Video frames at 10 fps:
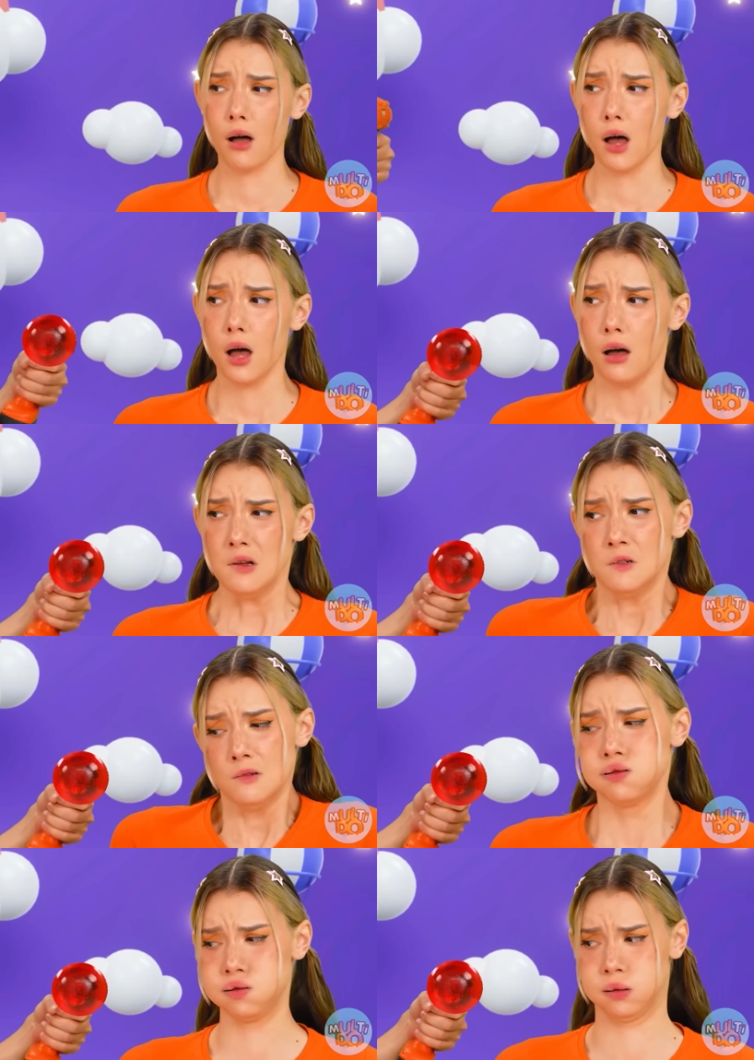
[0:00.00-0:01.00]
Stick out your
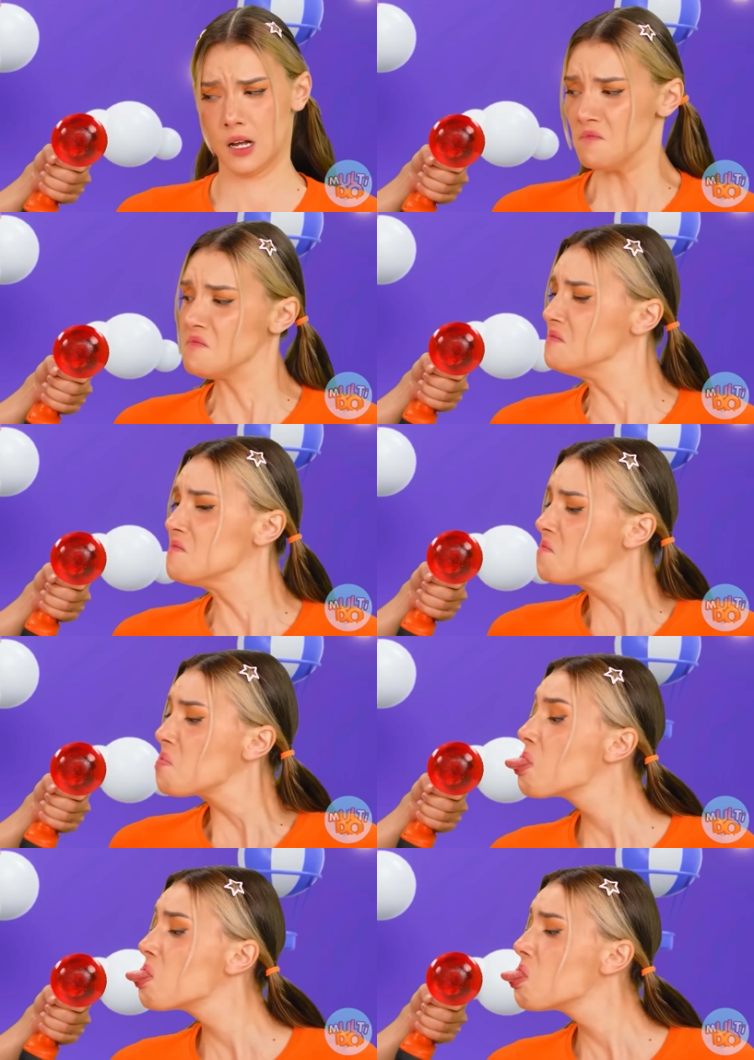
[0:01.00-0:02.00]
tongue.
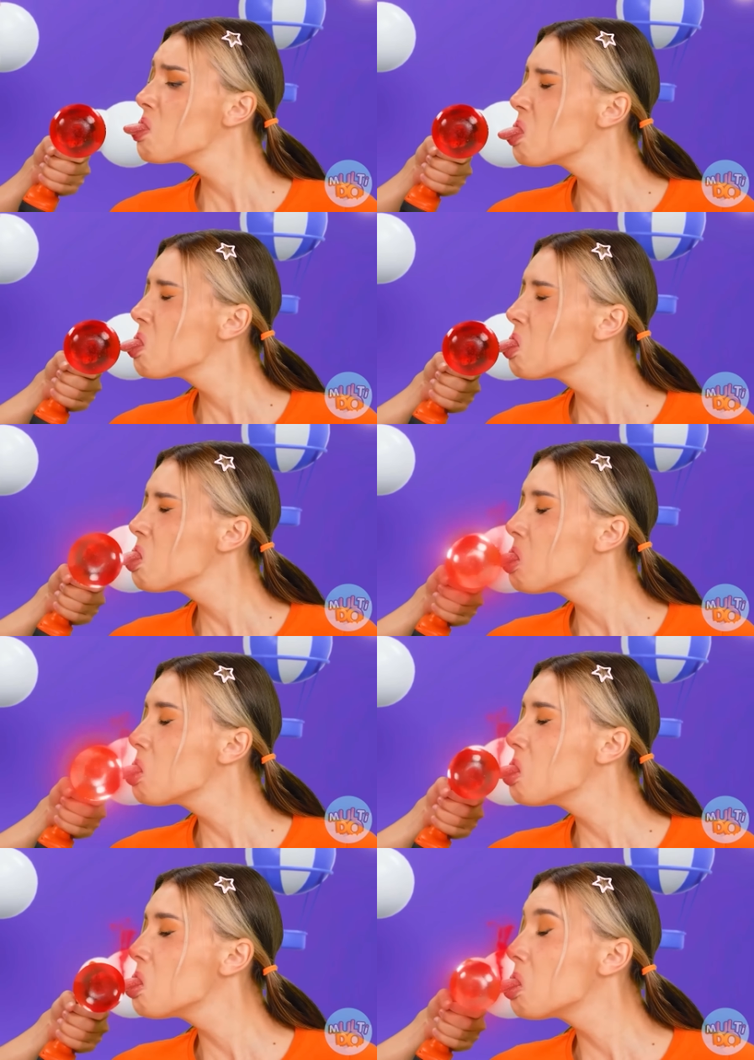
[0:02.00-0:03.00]
I hope it
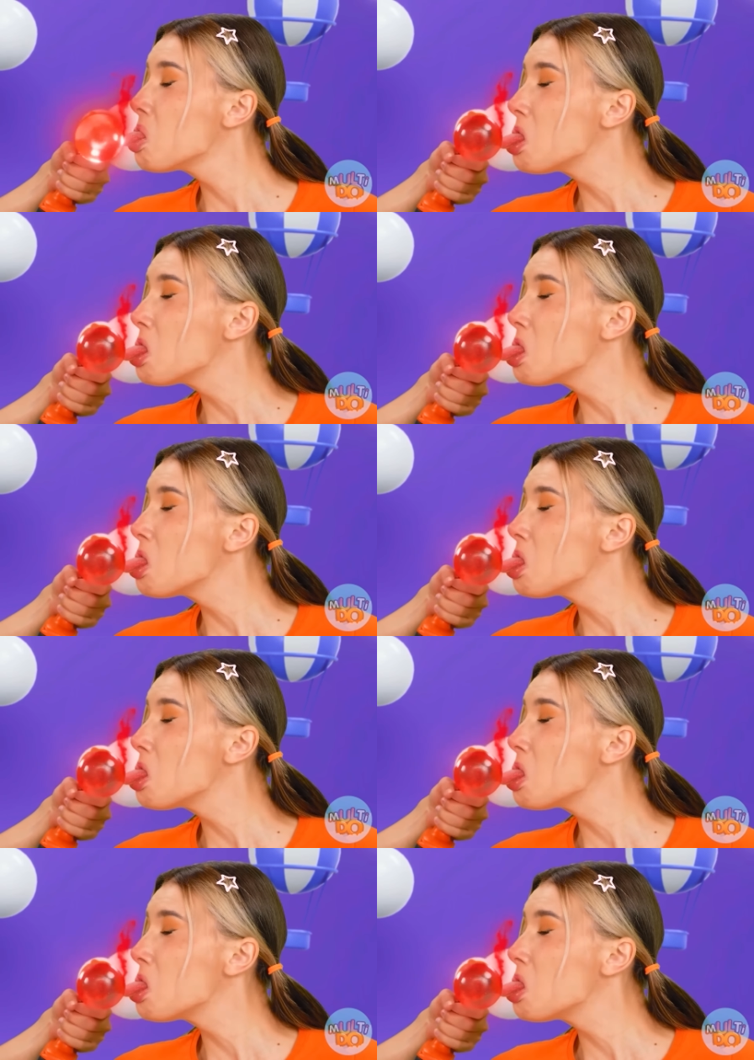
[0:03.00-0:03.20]
works.